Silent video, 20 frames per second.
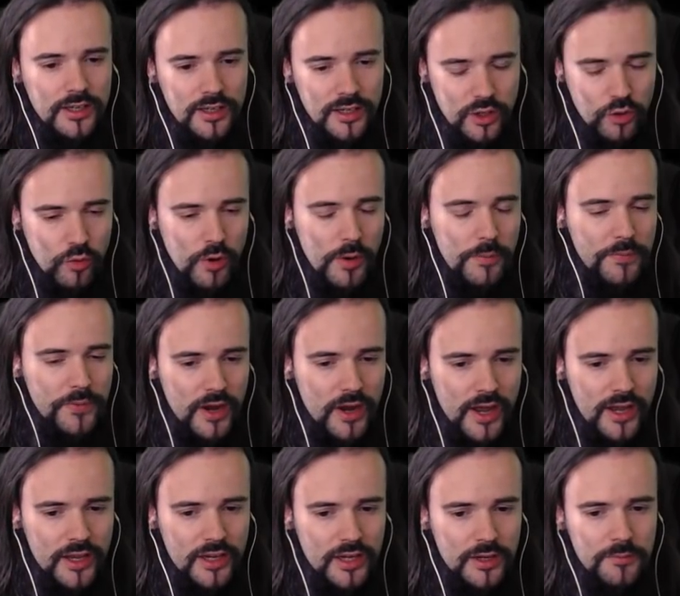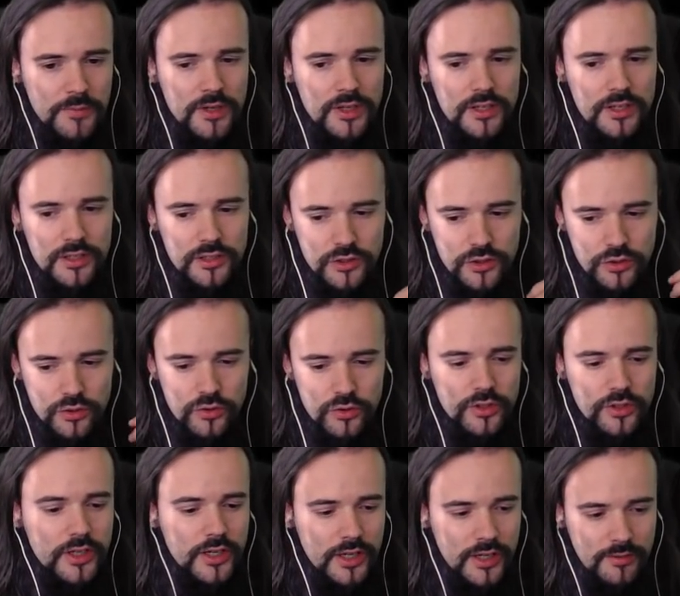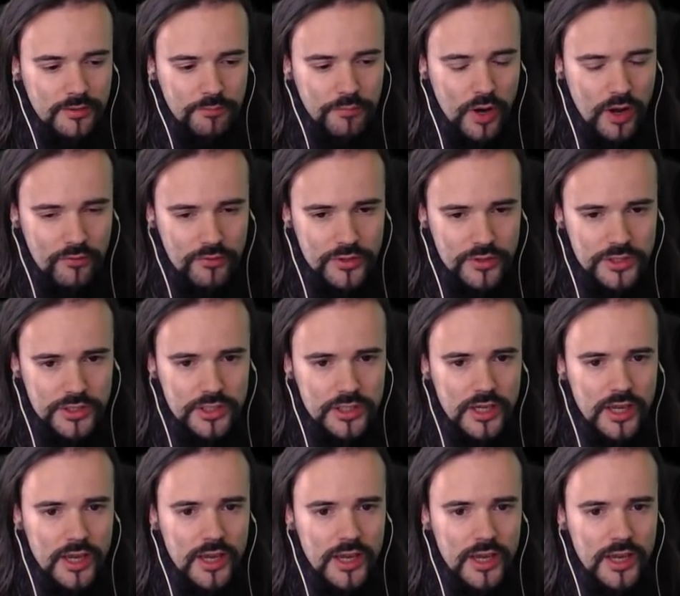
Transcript: equip the item, do the prophecy,